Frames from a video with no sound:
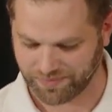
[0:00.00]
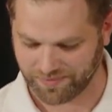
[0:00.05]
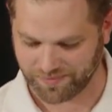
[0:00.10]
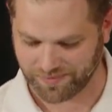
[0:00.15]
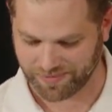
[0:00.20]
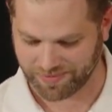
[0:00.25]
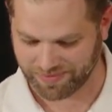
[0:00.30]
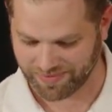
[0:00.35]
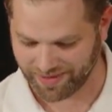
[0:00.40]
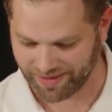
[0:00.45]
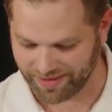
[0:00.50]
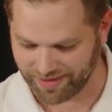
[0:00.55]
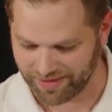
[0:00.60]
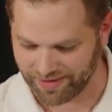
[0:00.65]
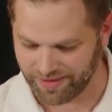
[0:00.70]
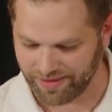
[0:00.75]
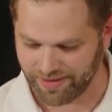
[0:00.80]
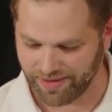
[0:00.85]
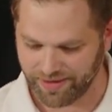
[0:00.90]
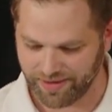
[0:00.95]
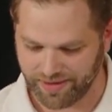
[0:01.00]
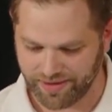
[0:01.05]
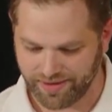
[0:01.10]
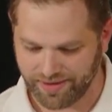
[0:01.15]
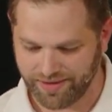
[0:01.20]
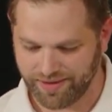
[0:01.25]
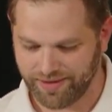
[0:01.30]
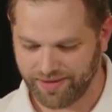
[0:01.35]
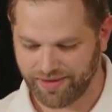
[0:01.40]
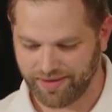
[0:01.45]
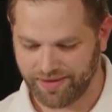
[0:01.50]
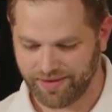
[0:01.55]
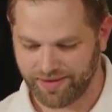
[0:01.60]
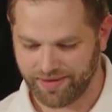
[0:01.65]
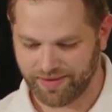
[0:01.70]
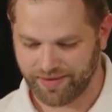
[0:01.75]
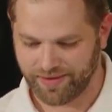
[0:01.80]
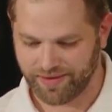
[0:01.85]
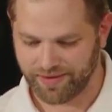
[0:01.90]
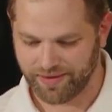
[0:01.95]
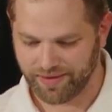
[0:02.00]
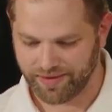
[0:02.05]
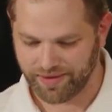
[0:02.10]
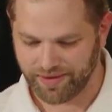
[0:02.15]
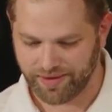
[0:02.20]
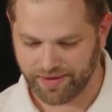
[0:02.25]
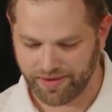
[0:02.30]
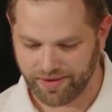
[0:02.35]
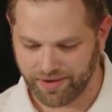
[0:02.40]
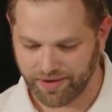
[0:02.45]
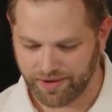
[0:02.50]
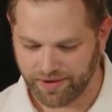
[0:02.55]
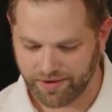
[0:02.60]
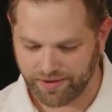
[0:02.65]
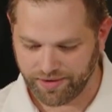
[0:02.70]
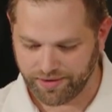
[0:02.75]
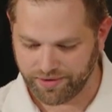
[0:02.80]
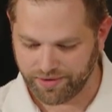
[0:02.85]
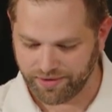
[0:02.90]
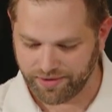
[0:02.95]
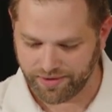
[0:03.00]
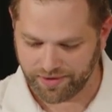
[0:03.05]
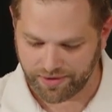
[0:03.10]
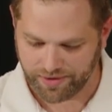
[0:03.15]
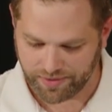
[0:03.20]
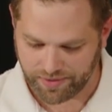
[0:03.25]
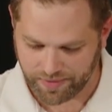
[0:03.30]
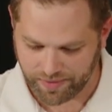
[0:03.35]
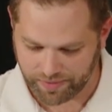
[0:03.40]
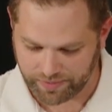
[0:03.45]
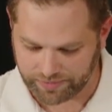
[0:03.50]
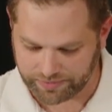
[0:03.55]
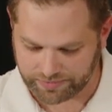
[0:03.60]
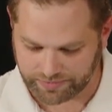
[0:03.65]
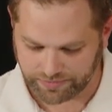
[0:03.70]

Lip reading: (no one is talking)